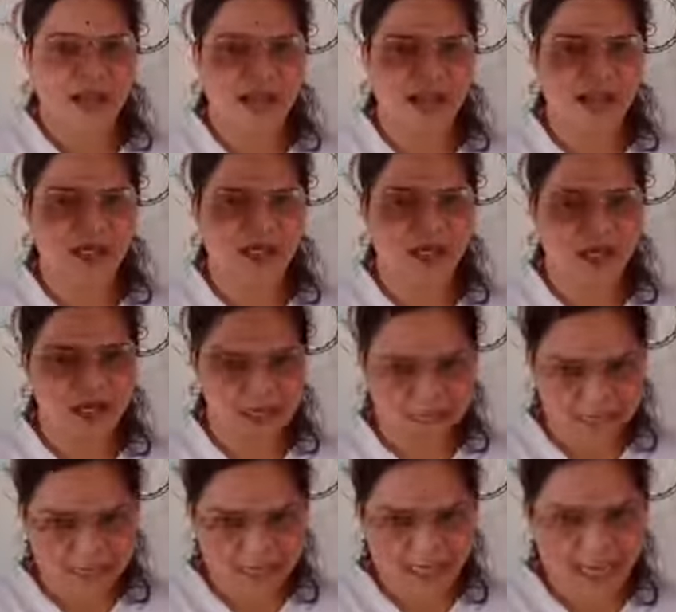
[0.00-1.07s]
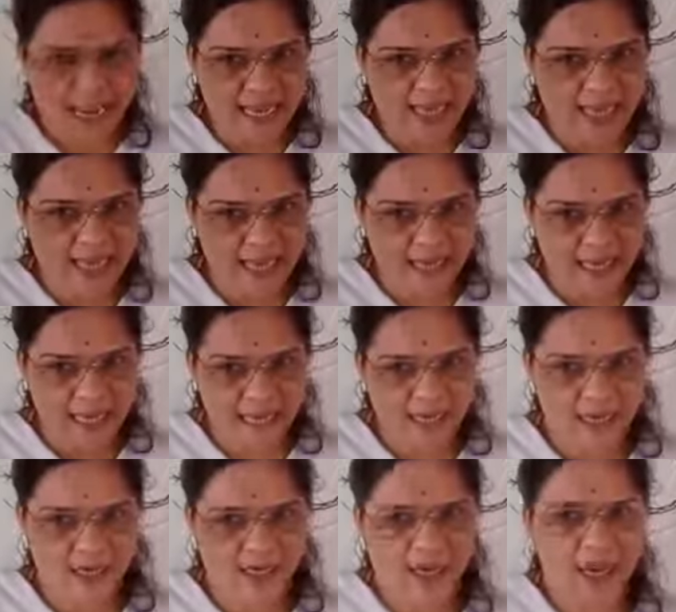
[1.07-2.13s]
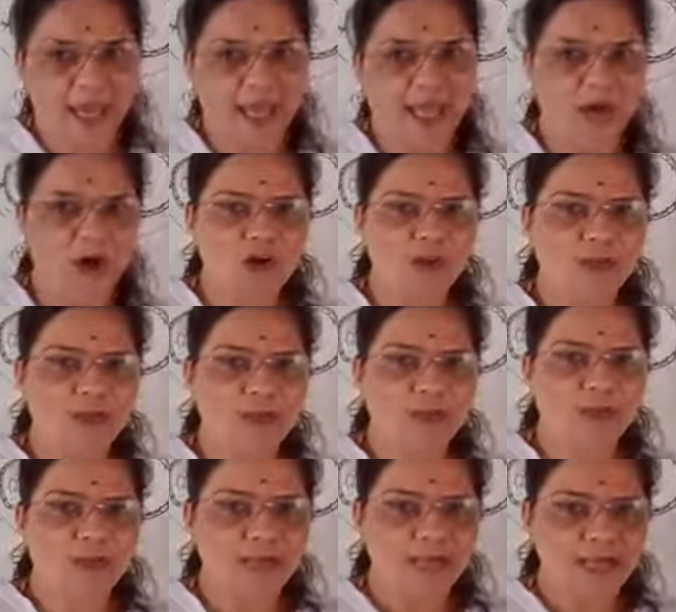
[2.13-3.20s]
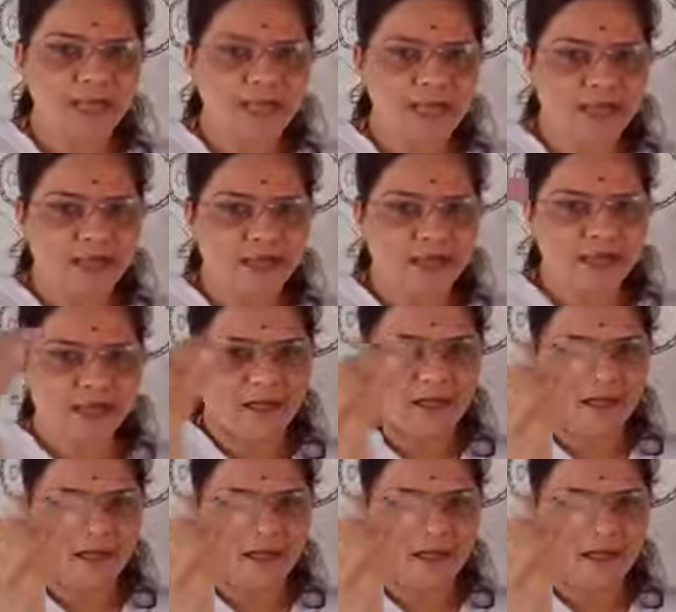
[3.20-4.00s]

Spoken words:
and the unfertilized egg along with the bleeding